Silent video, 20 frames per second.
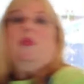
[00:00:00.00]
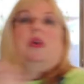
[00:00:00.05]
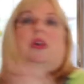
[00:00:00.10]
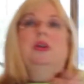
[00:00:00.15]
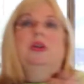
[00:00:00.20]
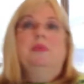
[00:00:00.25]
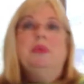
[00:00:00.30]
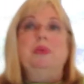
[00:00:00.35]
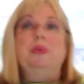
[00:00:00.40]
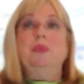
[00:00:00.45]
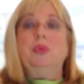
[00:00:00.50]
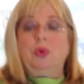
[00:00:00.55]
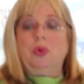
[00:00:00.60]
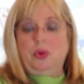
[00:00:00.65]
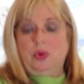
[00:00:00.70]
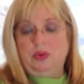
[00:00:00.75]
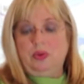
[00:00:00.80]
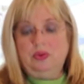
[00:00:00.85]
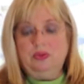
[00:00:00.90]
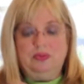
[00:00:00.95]
want it a bit
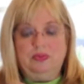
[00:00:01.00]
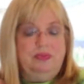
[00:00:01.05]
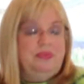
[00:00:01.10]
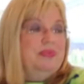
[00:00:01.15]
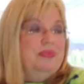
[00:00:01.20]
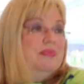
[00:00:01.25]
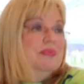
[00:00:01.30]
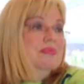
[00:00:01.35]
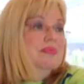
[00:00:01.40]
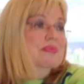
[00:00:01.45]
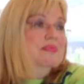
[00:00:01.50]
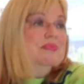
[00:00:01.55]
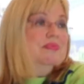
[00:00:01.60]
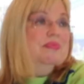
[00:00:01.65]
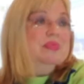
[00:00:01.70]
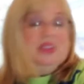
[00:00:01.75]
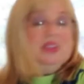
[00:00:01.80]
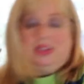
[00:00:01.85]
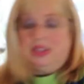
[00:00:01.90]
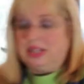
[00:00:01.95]
more
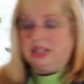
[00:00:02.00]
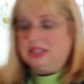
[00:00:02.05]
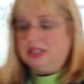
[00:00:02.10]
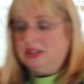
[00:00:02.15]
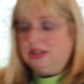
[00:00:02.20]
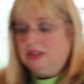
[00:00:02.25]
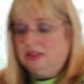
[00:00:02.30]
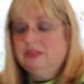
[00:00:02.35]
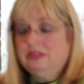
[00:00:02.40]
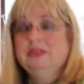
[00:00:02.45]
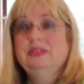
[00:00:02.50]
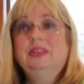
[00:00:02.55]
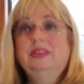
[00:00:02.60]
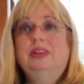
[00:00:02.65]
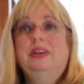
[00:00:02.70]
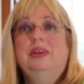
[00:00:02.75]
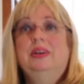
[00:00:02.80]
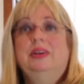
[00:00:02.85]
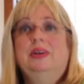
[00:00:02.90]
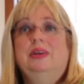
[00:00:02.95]
nuttier,
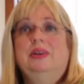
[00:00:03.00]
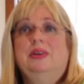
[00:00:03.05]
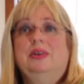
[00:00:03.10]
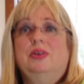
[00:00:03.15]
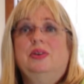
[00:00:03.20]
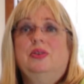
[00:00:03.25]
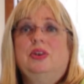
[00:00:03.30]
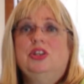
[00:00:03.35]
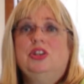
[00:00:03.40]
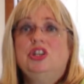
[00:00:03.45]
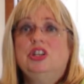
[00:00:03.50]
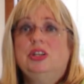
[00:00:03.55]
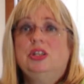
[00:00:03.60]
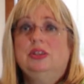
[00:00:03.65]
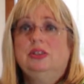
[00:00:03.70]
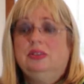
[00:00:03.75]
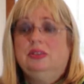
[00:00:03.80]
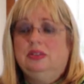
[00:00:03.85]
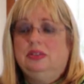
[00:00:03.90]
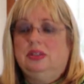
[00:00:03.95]

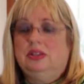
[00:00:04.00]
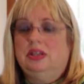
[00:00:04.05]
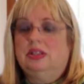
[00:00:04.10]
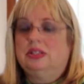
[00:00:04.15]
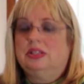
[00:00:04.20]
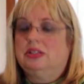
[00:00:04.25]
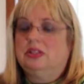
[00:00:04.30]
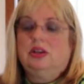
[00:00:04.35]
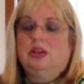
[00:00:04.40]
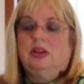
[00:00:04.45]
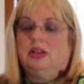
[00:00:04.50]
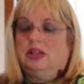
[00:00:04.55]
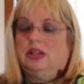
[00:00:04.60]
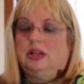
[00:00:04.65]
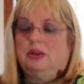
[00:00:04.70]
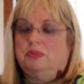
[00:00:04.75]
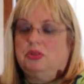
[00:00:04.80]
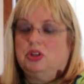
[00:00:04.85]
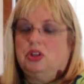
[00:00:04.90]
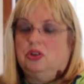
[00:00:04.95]
crunchier. It's totally
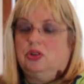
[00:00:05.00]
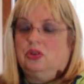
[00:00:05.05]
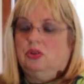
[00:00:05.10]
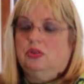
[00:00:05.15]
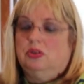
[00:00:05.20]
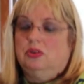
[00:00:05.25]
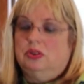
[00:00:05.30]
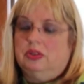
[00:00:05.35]
up to you.